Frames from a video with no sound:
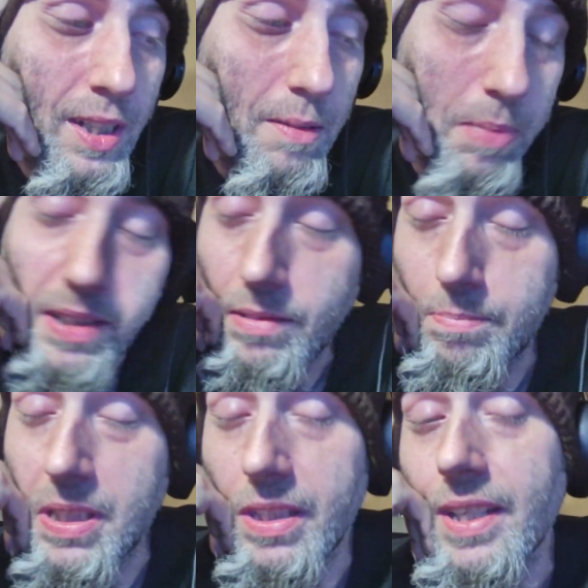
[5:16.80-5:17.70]
Like, I'd
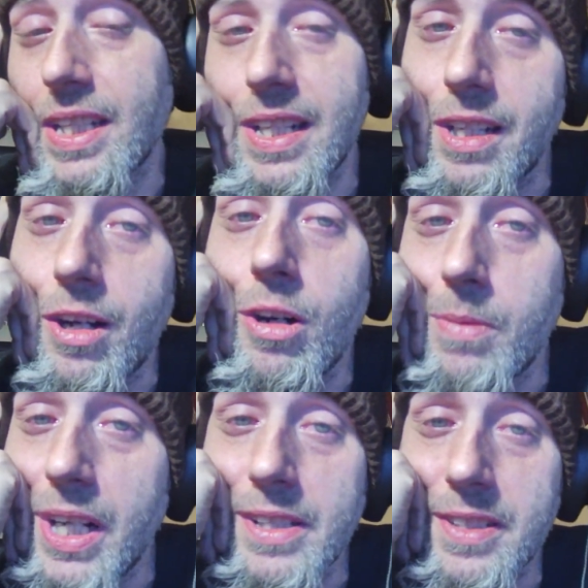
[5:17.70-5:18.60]
be lucky to eat at home,
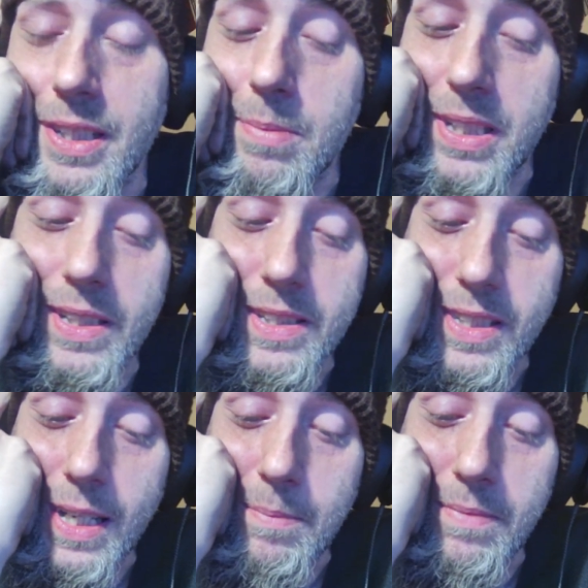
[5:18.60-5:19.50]
honestly, because
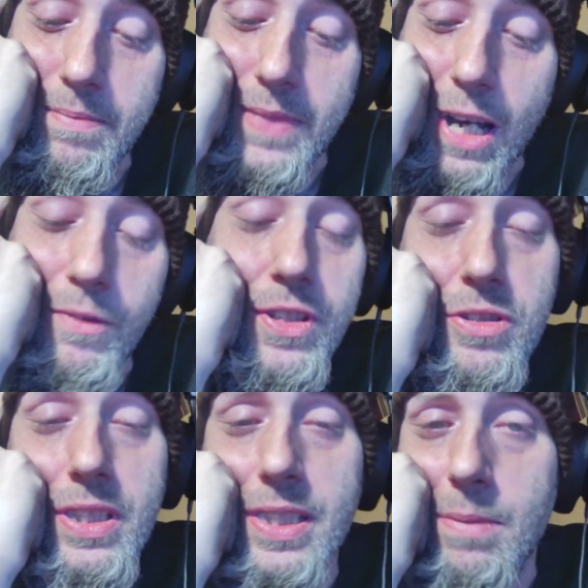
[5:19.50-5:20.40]
I'm now
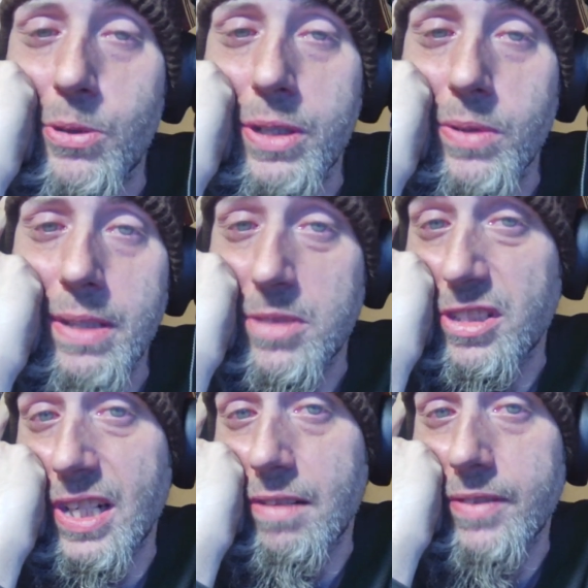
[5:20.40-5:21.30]
officially at that point where I'm just
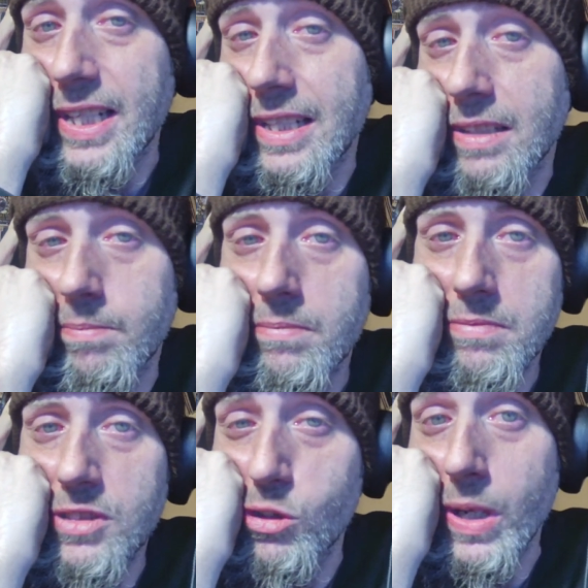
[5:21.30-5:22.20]
terrified to
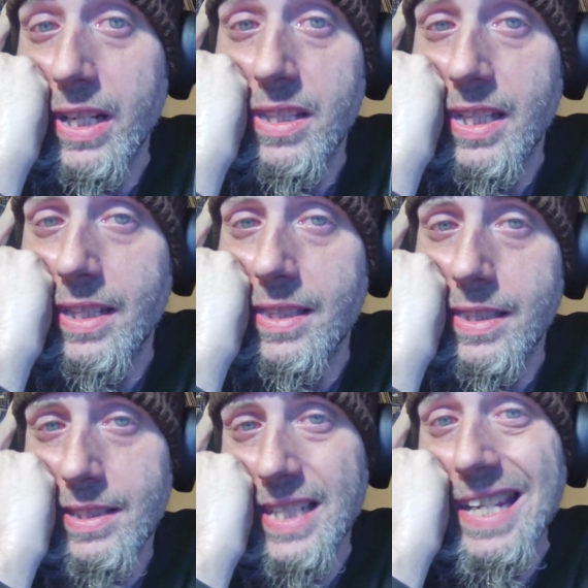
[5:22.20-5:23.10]
do anything,
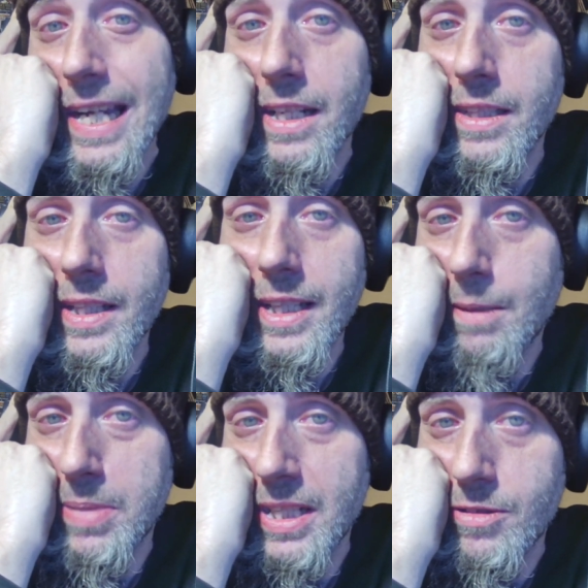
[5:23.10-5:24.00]
take anything that
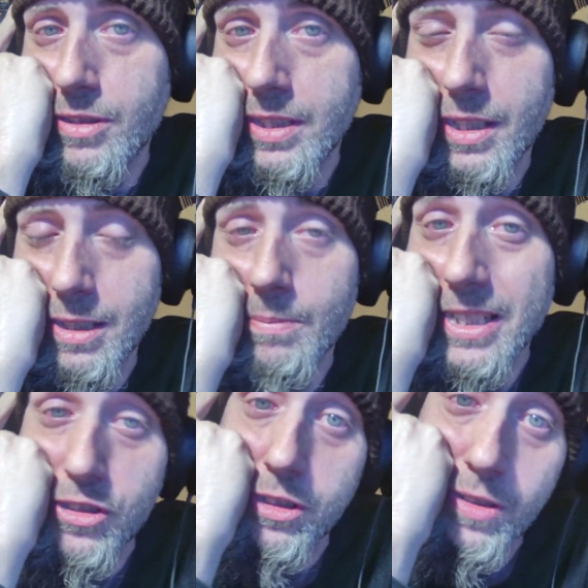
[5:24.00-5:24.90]
could potentially hurt my
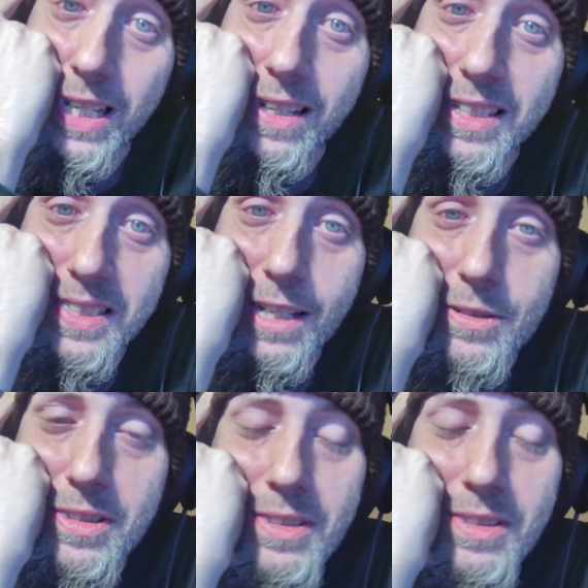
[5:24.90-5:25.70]
children out of this house.